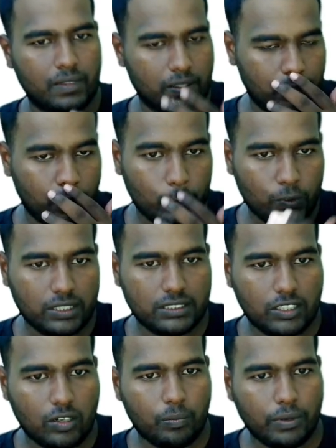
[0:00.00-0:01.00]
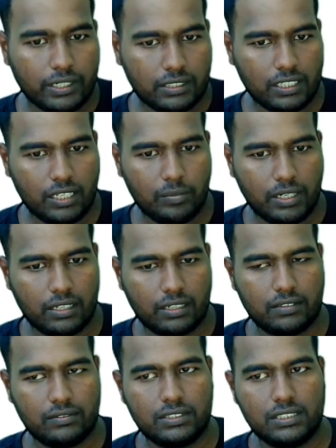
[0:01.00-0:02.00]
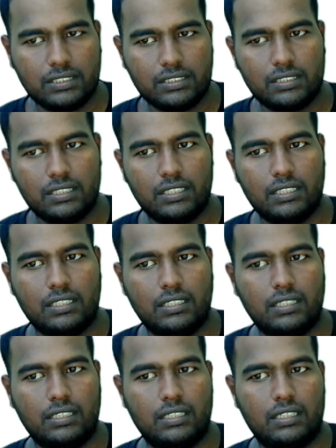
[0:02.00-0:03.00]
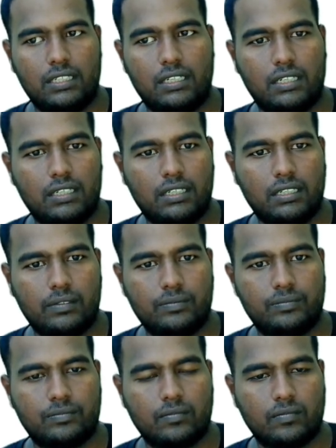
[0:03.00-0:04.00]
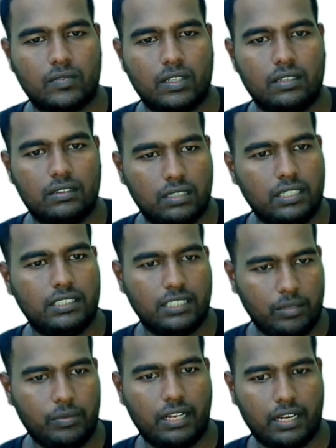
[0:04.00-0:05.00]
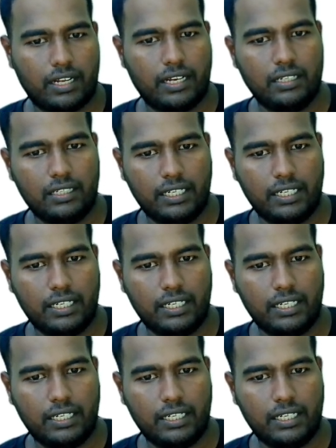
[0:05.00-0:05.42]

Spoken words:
Fourth one is 0.3 meter, which is 30 centimeter again.